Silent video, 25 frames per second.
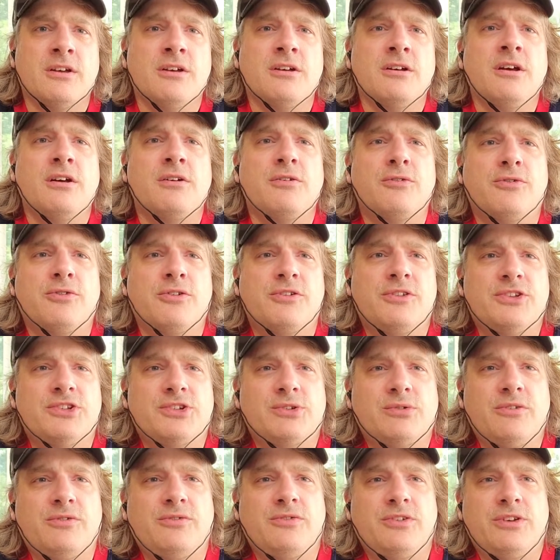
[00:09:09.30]
For this
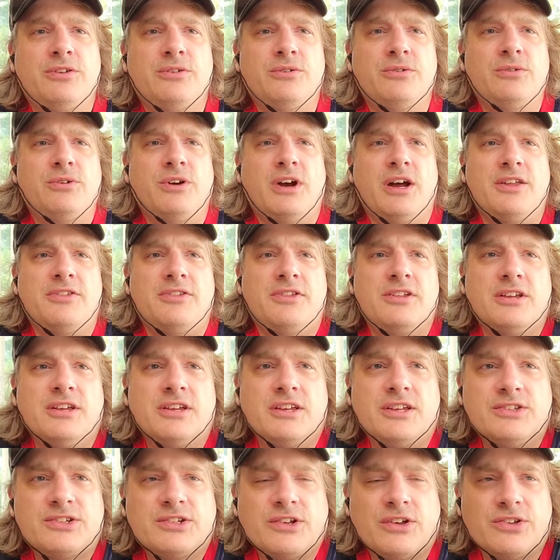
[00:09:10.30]
review, I think
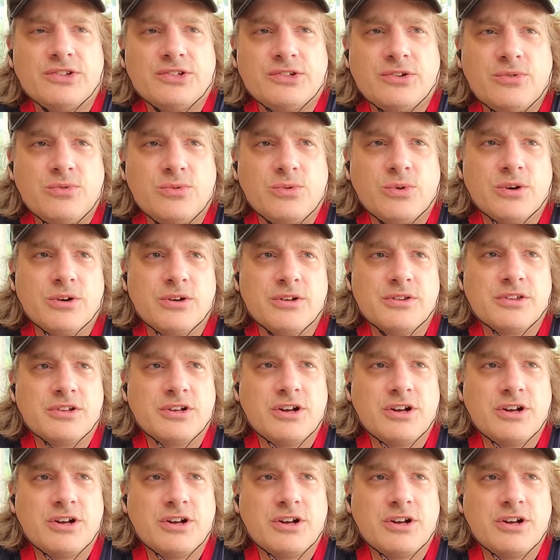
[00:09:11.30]
it's also worth